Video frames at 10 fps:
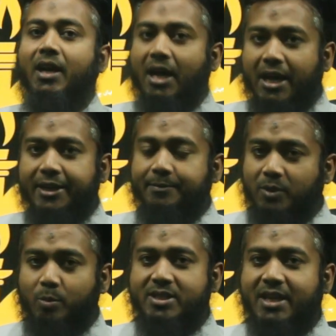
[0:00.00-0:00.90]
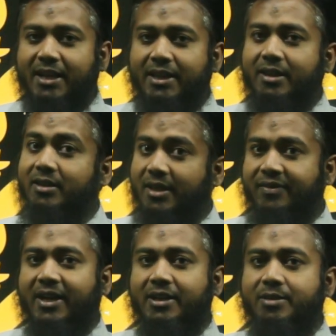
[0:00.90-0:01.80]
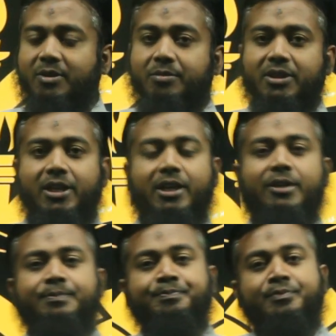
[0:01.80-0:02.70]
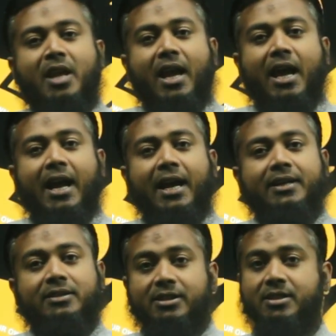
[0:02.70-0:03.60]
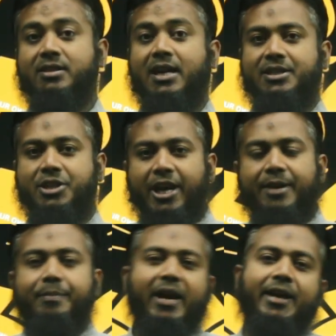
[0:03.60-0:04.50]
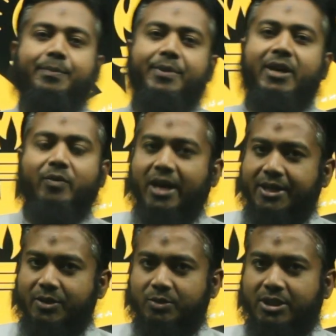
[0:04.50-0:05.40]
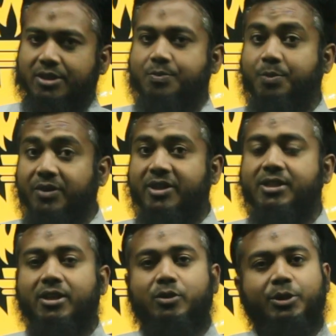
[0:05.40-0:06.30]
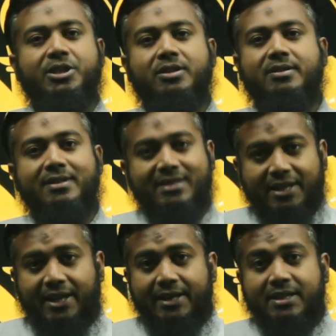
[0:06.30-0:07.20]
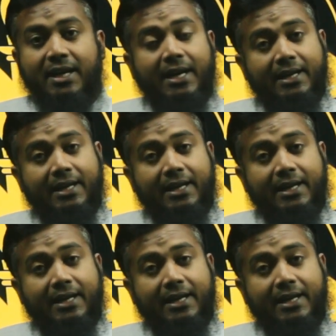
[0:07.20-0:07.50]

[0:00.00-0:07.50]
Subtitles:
I am Mohd Sadiq, a faculty member here, and this is our JEE Main PYQ, that is previous year questions series.